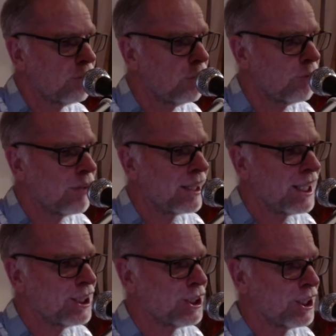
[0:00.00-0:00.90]

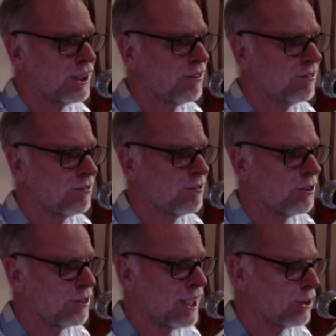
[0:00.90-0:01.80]
foundation and the 4th
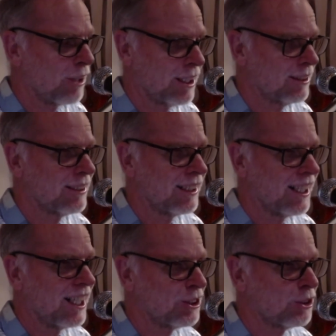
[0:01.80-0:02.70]
tetrad
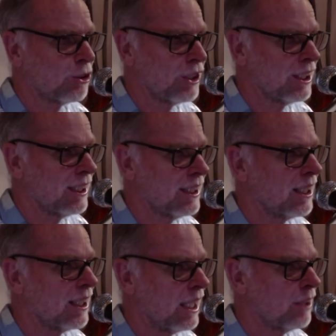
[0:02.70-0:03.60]
are joined
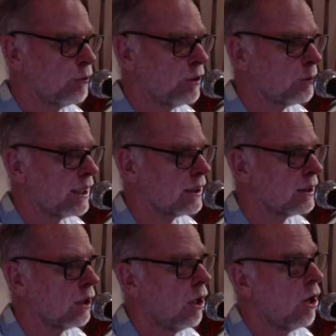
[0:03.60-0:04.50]
in respects
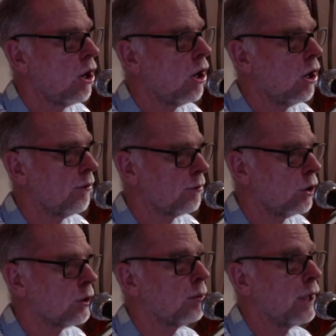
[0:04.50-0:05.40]
of
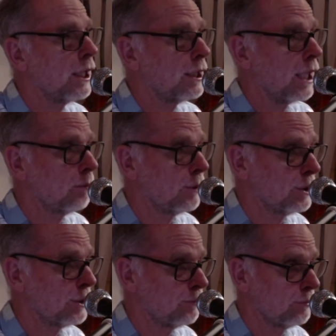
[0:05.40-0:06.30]
contemplating dhammas.
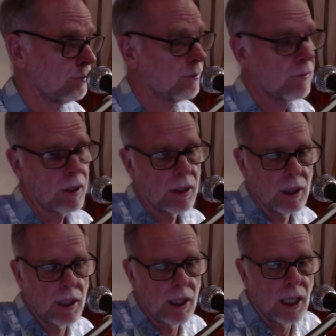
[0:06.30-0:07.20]

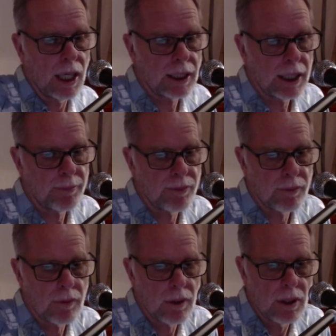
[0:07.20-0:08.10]
Okay.
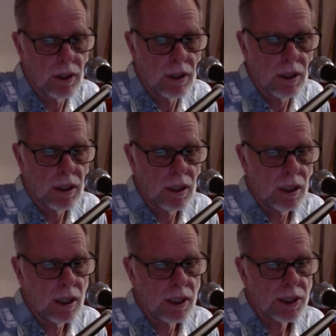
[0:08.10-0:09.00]

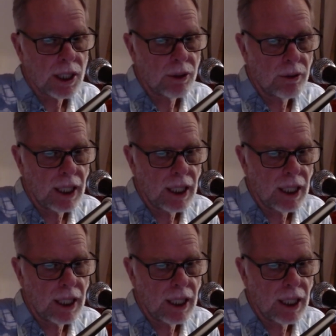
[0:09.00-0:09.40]
So